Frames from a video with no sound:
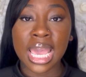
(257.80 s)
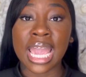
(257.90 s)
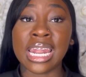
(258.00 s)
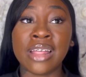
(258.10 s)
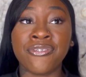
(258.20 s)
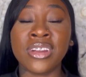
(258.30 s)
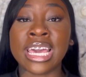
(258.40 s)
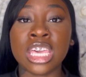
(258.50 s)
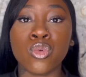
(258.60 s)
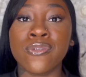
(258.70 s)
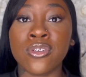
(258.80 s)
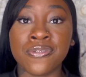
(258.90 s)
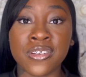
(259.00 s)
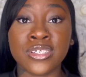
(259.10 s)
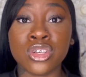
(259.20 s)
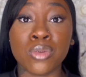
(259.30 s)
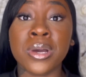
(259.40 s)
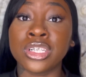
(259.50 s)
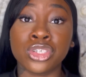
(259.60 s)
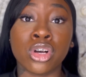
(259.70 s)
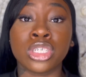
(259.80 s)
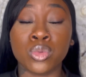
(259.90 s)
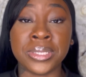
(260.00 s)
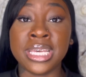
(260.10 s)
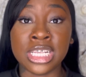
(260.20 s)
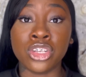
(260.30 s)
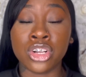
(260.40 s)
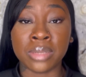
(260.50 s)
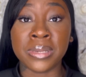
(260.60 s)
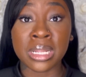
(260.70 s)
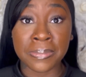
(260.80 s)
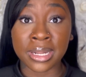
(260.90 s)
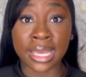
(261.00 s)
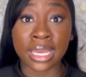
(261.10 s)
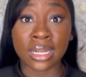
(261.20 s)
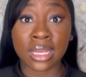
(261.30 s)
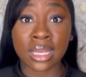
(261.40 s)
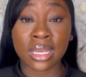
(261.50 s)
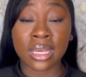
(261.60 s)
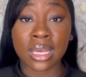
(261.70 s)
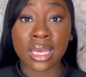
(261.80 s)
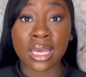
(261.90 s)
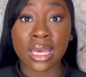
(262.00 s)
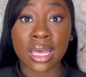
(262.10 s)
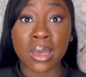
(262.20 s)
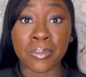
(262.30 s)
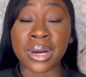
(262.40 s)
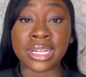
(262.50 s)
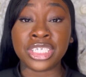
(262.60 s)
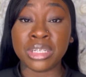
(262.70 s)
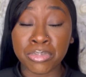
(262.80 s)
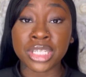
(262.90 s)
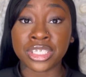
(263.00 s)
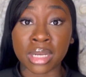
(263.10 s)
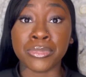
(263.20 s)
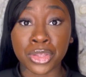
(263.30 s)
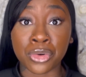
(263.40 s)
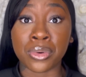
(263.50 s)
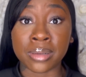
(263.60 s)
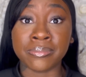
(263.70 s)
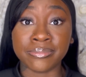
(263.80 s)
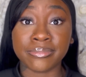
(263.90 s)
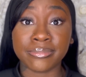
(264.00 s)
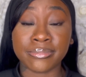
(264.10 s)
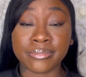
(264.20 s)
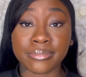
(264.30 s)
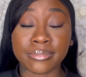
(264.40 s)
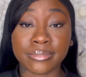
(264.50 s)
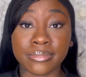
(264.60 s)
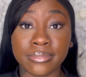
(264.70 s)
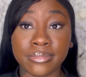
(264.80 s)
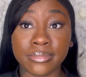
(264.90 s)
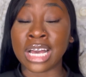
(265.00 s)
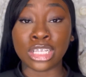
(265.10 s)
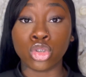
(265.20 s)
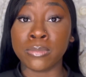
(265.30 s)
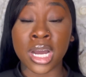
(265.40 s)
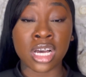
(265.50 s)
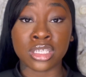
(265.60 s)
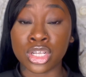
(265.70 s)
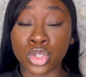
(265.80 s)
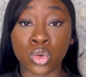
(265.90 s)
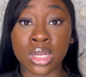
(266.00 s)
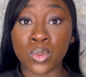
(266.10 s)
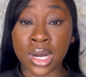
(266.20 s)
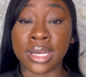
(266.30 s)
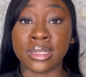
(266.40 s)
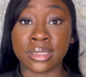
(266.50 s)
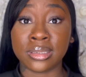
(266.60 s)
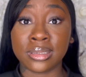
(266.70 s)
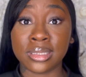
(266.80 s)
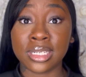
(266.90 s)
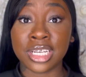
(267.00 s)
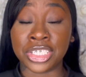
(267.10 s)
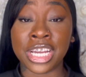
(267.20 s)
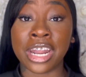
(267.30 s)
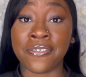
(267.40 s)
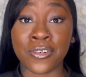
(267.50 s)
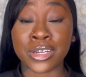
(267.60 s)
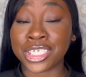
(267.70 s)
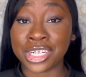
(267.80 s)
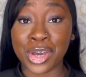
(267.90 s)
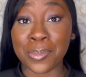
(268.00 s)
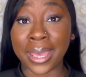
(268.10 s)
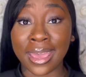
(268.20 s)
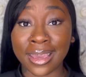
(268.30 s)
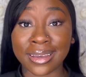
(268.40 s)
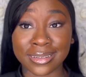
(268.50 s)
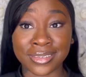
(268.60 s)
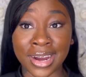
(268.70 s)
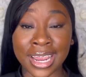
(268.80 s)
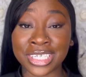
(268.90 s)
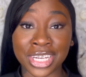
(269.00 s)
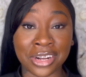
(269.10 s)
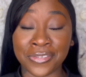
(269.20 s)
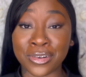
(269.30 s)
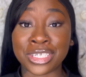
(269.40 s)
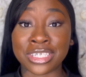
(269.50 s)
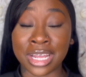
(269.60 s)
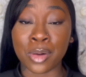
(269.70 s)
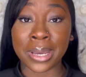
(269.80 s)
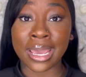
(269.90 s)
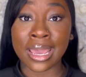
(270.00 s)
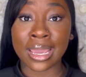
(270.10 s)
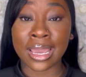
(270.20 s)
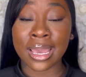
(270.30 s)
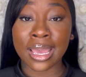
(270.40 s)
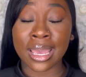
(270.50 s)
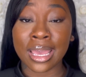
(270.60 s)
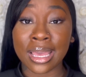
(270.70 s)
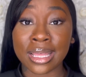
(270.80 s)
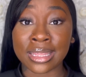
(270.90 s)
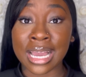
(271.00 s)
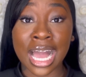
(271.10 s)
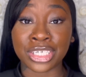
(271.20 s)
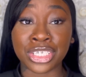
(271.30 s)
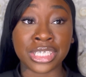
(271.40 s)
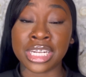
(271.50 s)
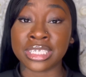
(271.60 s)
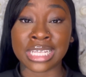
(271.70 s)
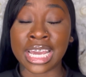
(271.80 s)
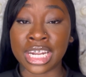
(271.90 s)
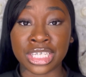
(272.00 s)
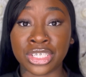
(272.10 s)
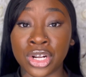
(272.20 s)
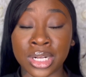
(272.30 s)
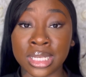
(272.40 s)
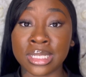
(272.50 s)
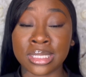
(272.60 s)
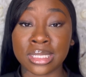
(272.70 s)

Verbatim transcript: And I feel like he went for a 15 year old because she thought she would be easier to manipulate. But she put something through him. I told you my cousin is 21. She got her first Chanel bag, right? She got her first Chanel bag. The guy she's dating is like in his 30s.